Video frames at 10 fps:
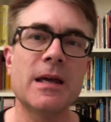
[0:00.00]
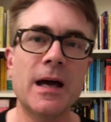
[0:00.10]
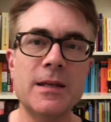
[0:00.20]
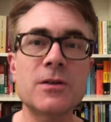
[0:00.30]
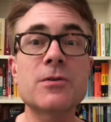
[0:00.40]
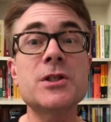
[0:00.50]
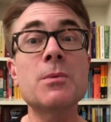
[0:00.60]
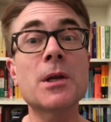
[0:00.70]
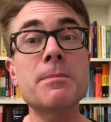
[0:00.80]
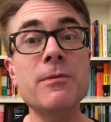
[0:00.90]
And of course, you
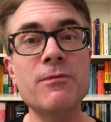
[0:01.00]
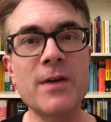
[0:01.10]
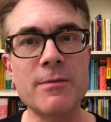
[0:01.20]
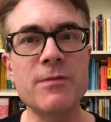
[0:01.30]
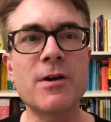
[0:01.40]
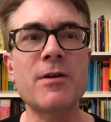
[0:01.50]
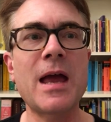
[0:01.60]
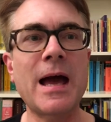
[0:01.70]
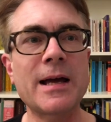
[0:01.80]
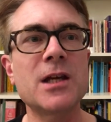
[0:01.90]
want to be very, very
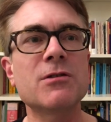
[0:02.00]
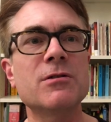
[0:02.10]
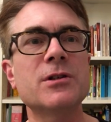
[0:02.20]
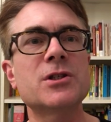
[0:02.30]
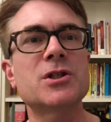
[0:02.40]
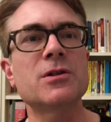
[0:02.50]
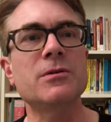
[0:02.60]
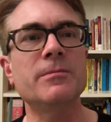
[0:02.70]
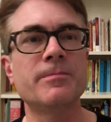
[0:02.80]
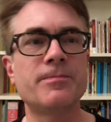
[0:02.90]
accurate too.